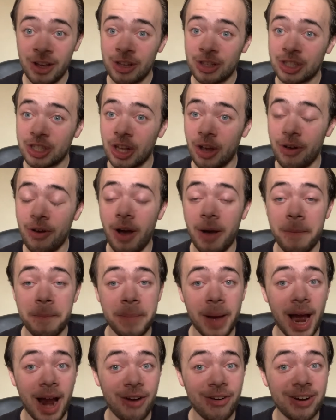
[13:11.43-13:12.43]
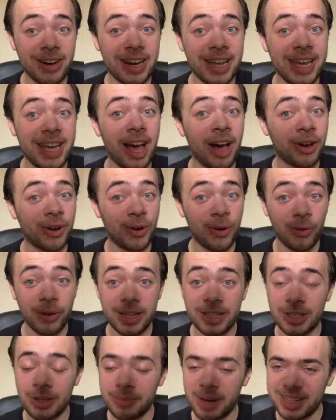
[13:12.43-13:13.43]
So apparently,
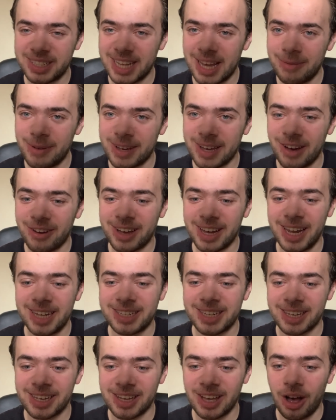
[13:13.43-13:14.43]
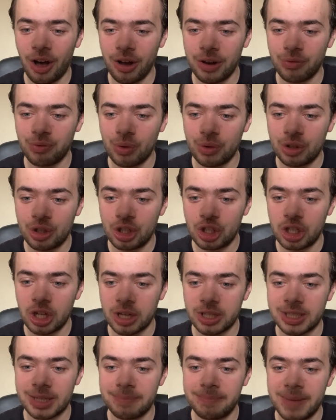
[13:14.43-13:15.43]
according to my table calculator, Cardiff will
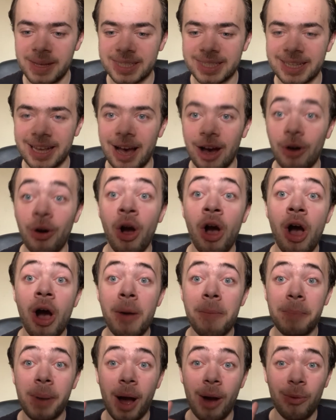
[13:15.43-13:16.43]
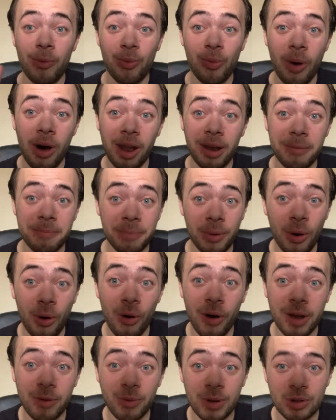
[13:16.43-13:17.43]
just miss out by 1
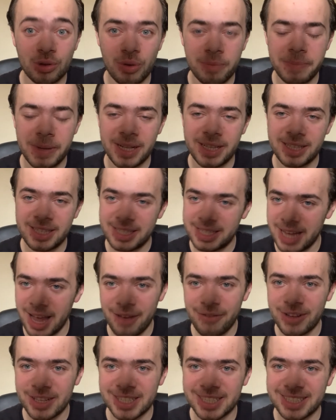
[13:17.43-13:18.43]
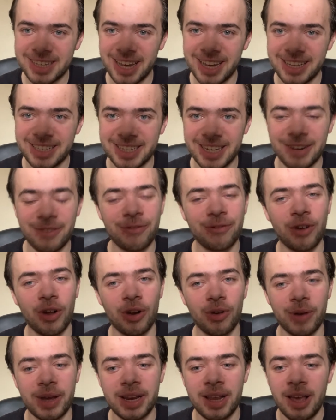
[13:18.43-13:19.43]
point, which would be devastating
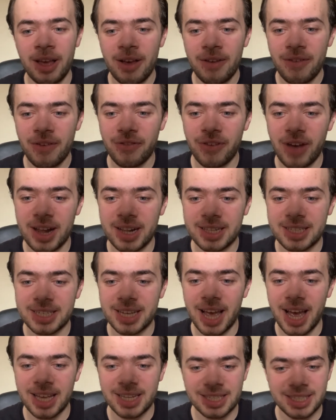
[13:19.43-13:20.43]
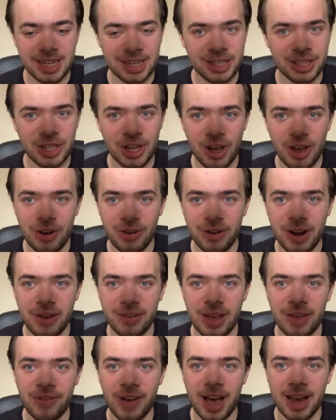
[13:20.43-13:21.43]
following the fantastic
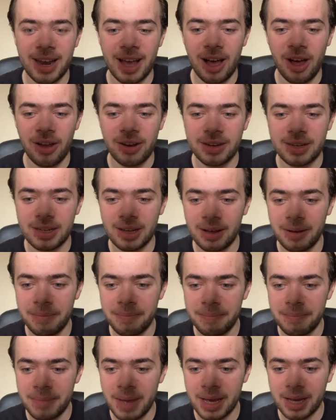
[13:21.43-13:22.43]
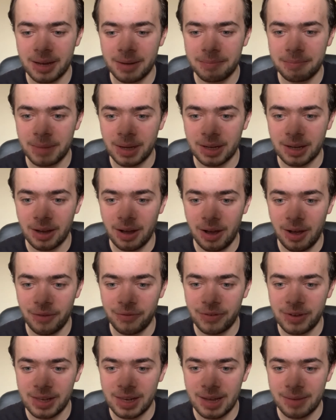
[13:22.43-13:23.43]
turnaround they've had under Mick
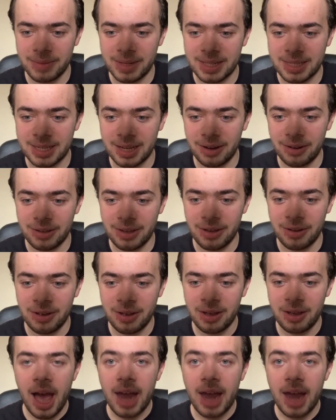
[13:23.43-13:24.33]
McCarthy, let me tell you.